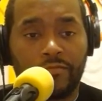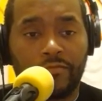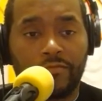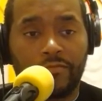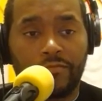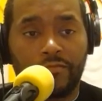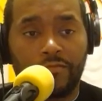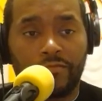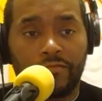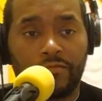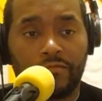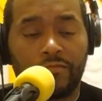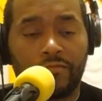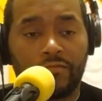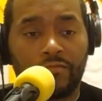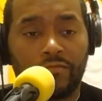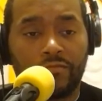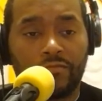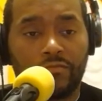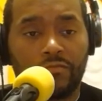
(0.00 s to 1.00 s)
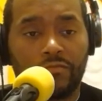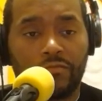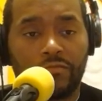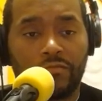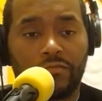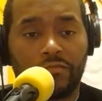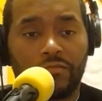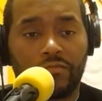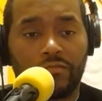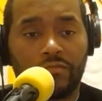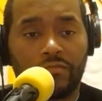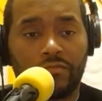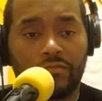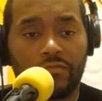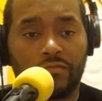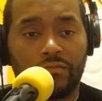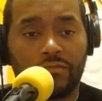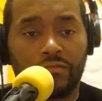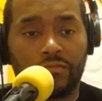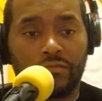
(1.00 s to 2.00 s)

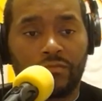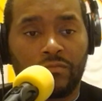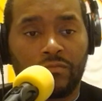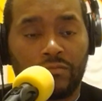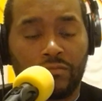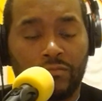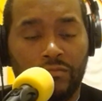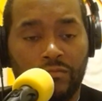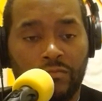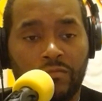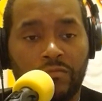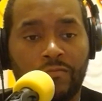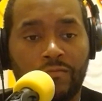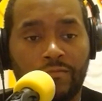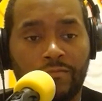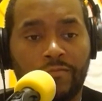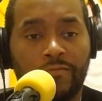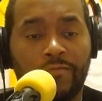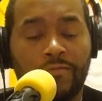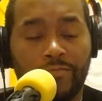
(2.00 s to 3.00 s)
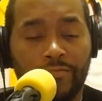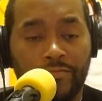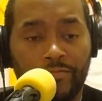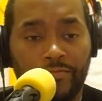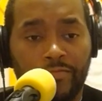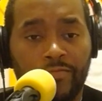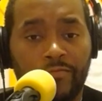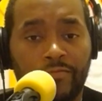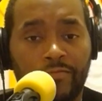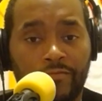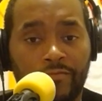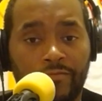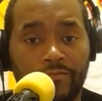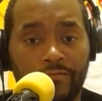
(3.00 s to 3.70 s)
(silent)